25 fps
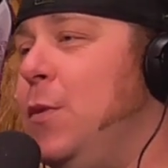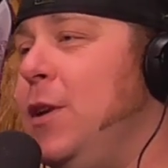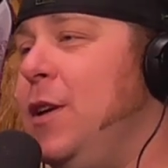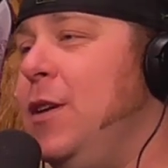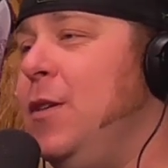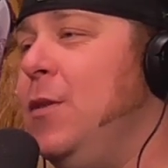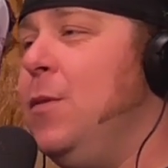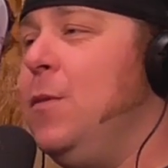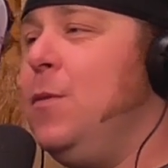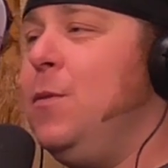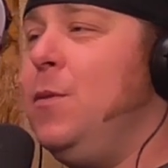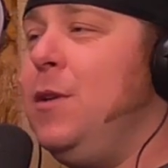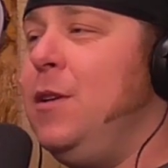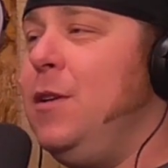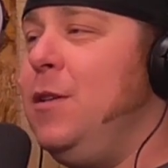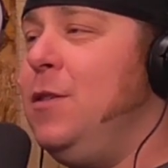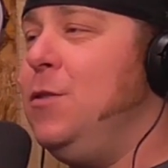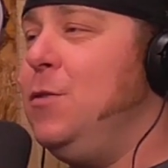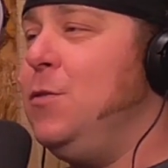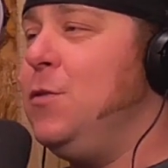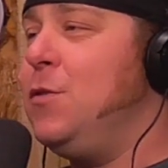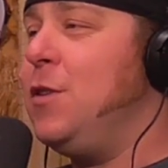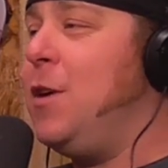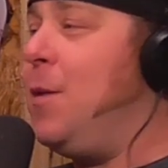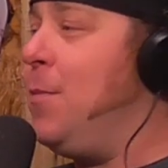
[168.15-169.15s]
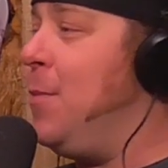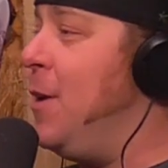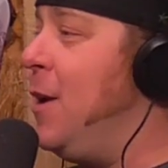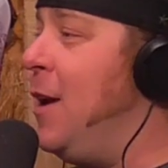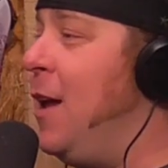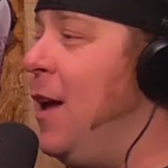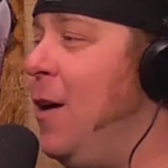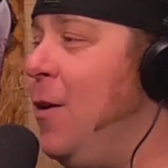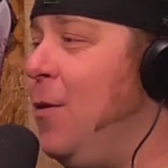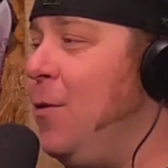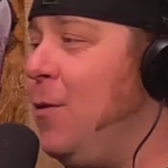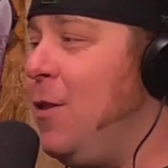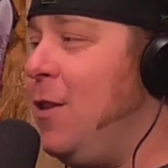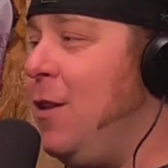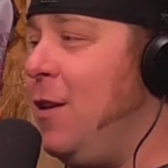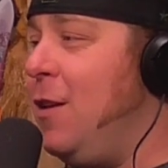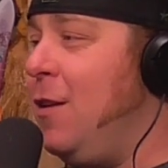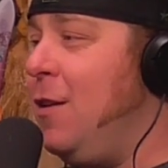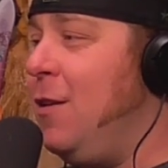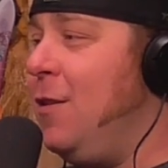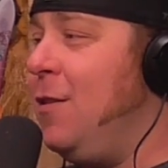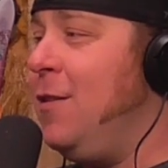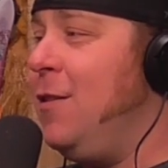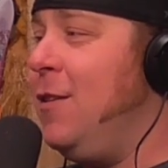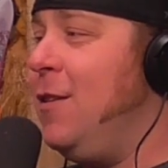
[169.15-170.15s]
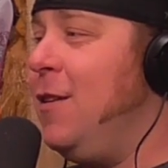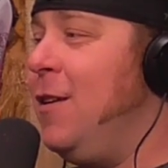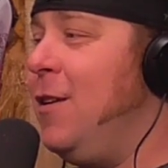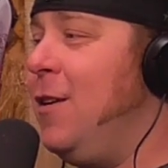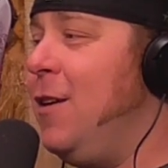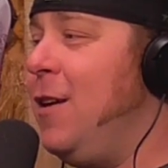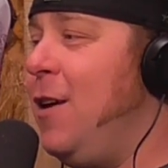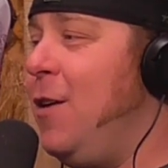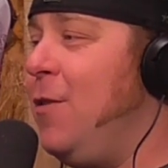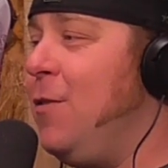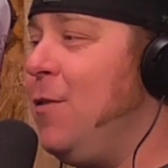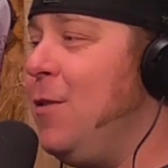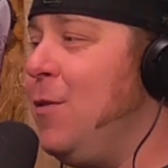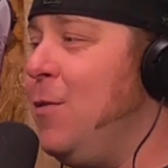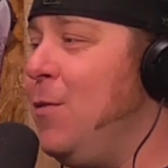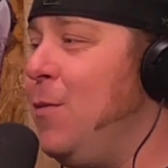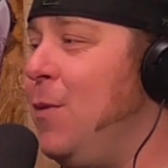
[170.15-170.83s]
we do something healthy, a healthy.